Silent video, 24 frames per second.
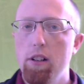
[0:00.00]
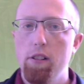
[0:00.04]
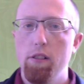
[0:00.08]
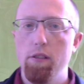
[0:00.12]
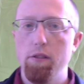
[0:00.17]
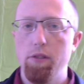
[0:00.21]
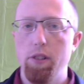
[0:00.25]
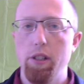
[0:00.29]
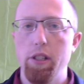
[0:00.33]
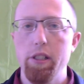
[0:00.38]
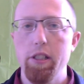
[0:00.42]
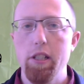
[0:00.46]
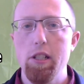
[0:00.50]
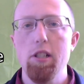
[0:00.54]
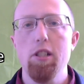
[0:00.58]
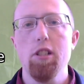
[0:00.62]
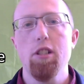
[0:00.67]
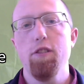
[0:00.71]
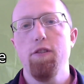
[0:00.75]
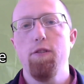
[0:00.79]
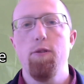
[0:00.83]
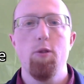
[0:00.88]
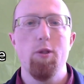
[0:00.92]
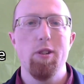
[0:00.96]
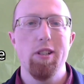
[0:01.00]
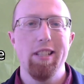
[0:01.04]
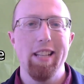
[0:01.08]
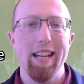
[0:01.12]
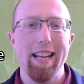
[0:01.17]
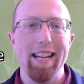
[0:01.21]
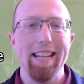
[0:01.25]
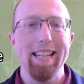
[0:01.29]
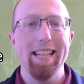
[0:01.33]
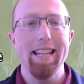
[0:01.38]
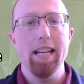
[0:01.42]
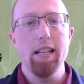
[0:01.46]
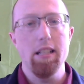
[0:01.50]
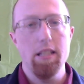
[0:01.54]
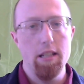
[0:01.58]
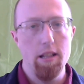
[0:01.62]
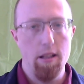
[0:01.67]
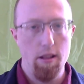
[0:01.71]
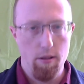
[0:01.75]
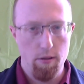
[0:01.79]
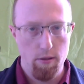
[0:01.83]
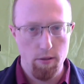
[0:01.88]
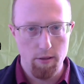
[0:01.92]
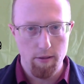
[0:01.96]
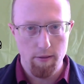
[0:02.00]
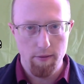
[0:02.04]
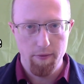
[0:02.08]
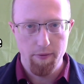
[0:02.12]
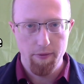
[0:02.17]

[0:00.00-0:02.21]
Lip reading: voltage is the force that gets it through.